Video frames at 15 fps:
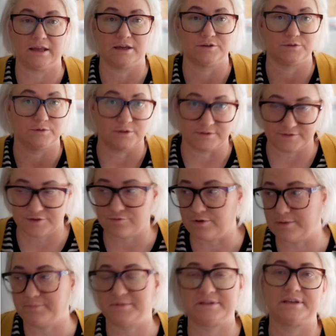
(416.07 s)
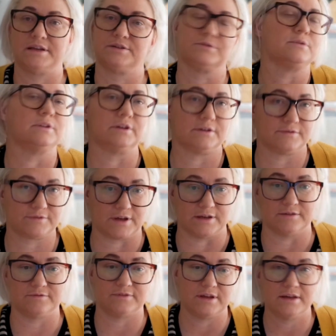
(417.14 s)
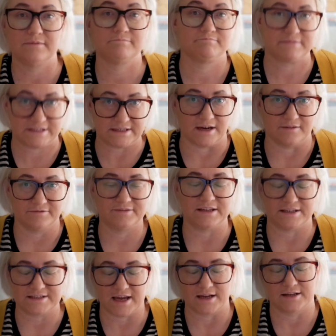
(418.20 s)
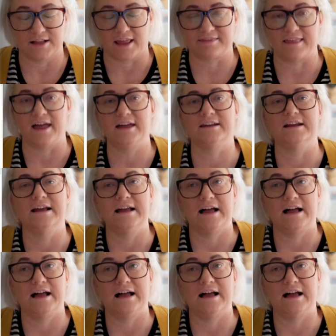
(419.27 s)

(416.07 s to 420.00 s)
I do a lot of scripts, I do a lot of kind of stuff in Tana like that.